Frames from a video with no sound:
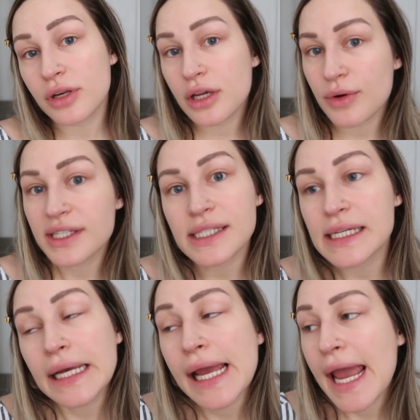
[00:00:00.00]
Beauty
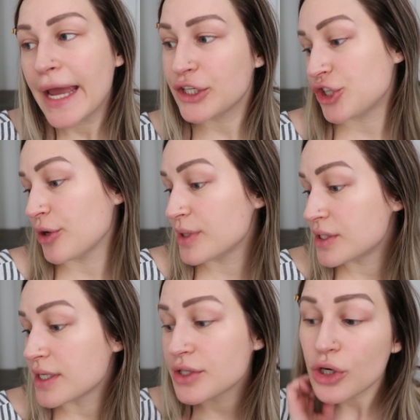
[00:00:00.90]
Kristi, and she always
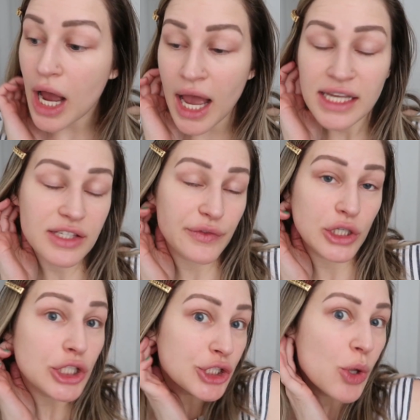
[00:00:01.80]
does her eyes
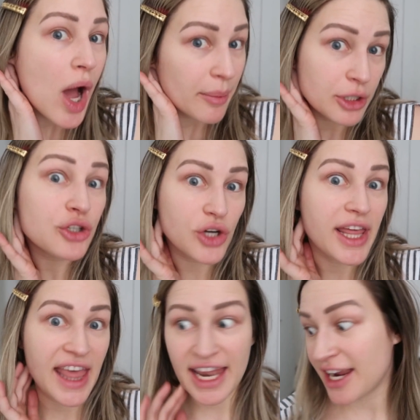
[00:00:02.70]
first, so I'm gonna try
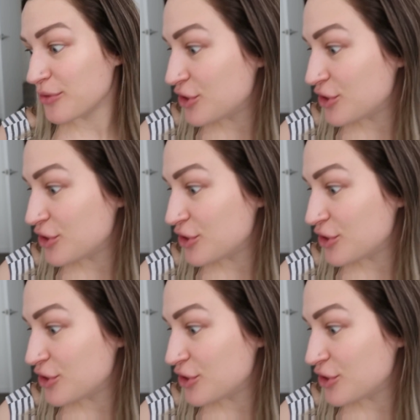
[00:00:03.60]
that now